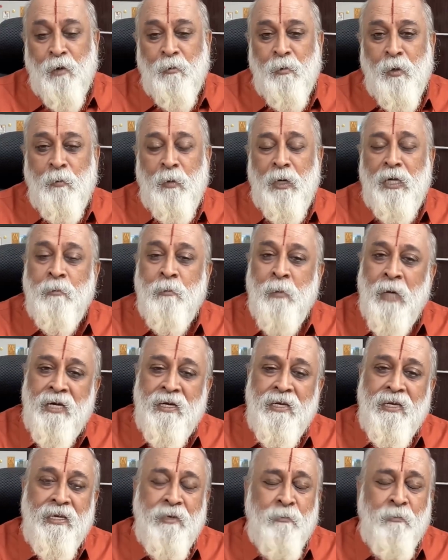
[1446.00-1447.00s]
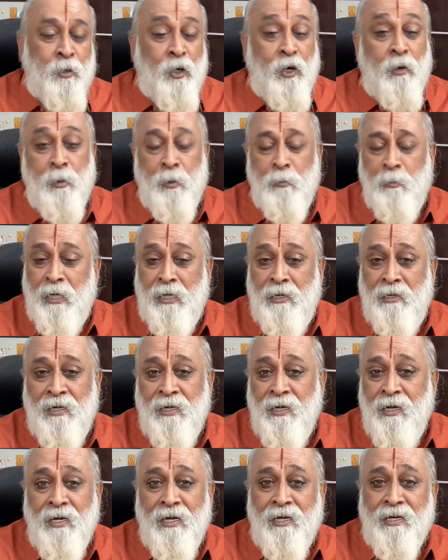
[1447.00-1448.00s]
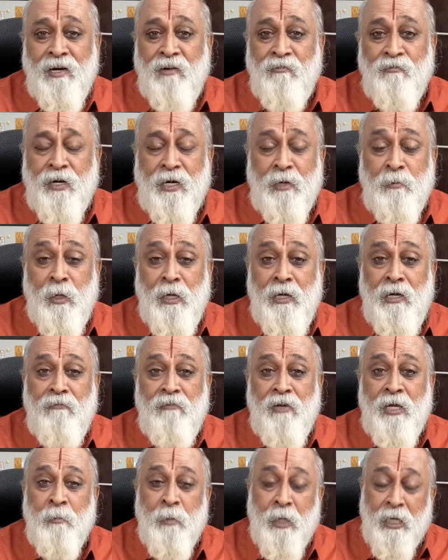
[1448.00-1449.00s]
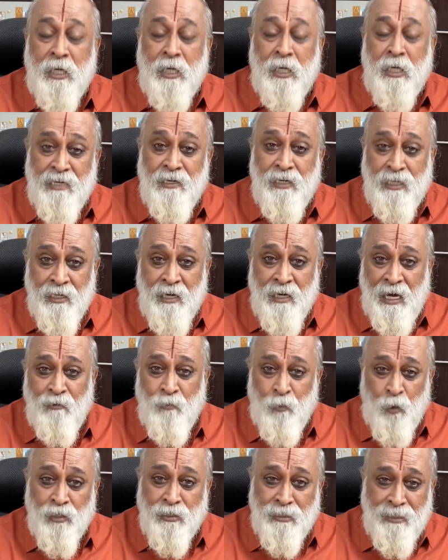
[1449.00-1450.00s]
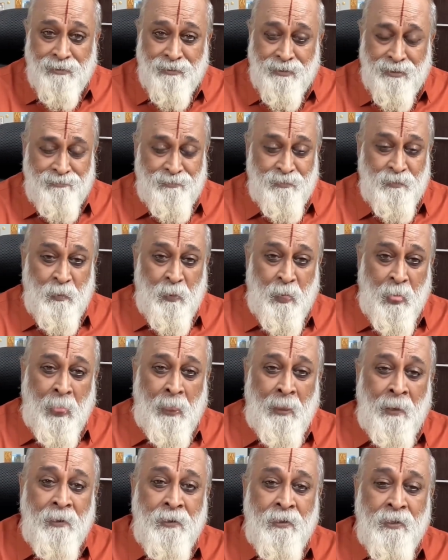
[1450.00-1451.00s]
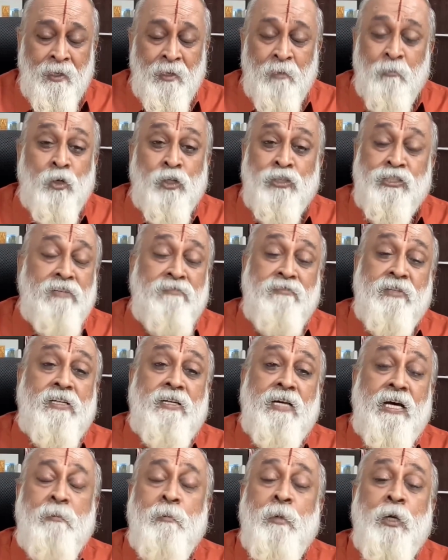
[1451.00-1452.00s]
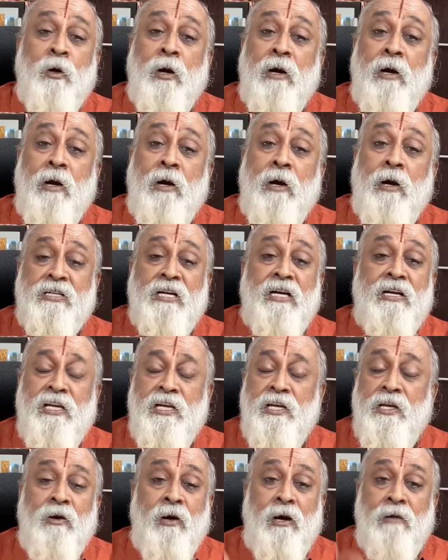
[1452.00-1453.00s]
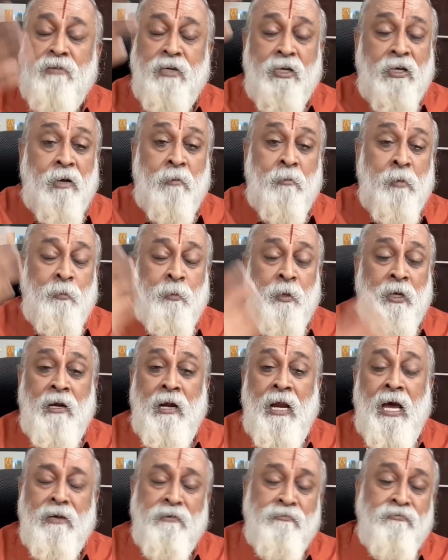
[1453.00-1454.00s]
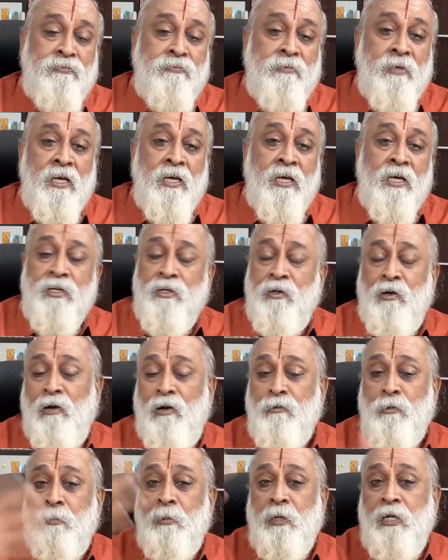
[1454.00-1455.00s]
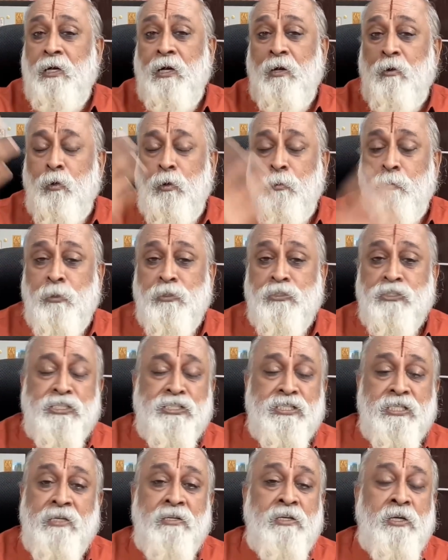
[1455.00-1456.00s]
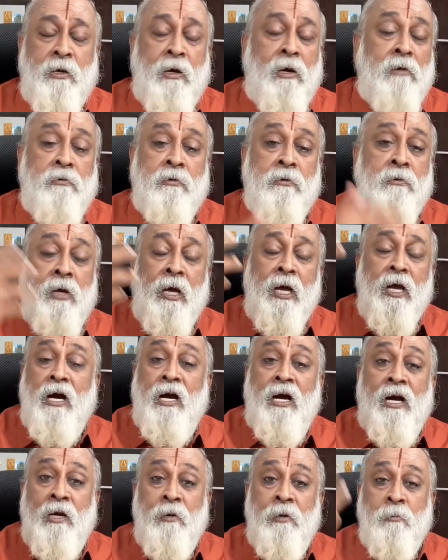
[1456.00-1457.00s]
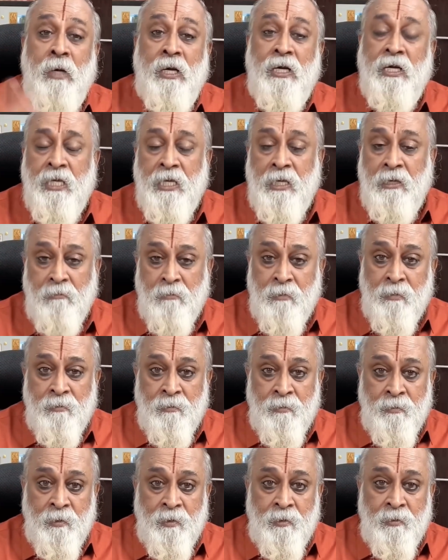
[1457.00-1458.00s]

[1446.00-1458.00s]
probably money, probably comfortable living, because they didn't have all that. Most of the time you have to study, you have to come up in life, you have to be in a good position, you have to earn money.